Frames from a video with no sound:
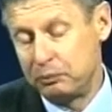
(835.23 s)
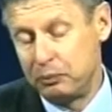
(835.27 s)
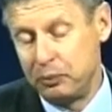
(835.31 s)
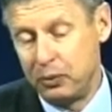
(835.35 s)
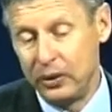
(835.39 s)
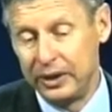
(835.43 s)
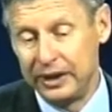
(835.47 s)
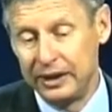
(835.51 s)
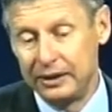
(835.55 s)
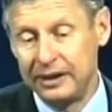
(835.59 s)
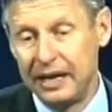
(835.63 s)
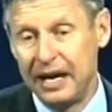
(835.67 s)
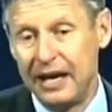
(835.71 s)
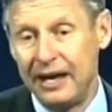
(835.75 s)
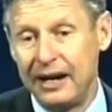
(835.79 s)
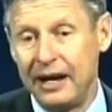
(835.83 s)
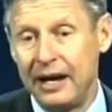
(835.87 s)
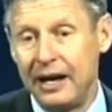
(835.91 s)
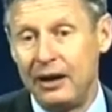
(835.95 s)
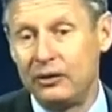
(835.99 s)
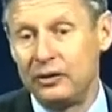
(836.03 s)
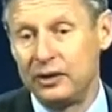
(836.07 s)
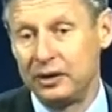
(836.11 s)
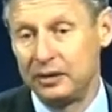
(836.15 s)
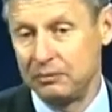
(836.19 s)
pointed that
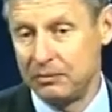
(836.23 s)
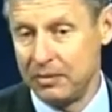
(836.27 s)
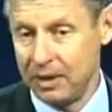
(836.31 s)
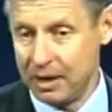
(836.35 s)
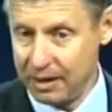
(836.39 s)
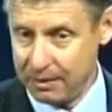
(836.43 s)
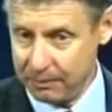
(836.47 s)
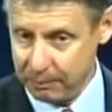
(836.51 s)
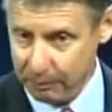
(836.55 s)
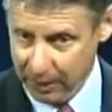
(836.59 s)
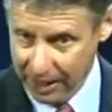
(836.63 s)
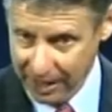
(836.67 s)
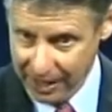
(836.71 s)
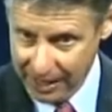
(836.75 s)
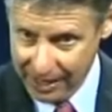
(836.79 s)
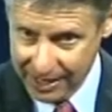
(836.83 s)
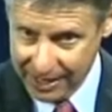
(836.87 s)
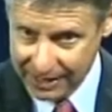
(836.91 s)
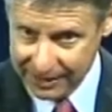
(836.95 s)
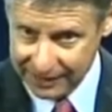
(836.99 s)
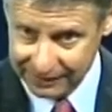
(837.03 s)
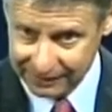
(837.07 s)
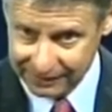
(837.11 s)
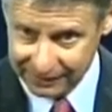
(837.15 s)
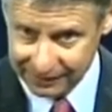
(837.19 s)
out in my
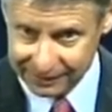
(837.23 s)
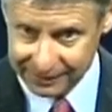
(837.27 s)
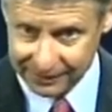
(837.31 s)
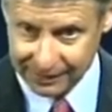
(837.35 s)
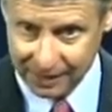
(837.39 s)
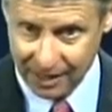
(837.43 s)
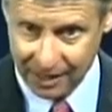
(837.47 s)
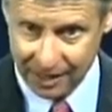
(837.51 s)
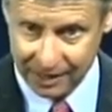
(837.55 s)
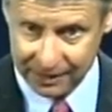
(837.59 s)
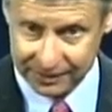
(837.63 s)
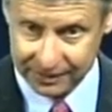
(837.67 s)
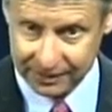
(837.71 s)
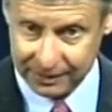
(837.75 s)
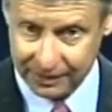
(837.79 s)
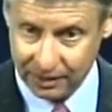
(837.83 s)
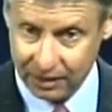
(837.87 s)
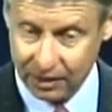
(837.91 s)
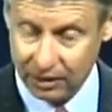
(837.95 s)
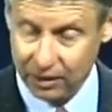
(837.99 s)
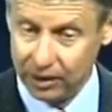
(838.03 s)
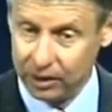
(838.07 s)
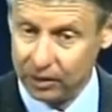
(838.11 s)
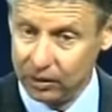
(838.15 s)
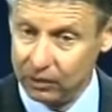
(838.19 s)
pie in the sky
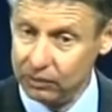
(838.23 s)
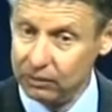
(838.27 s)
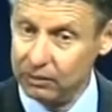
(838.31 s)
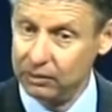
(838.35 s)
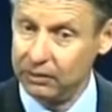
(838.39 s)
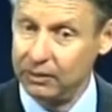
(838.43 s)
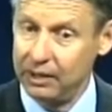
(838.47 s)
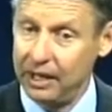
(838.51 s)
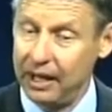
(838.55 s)
scenario.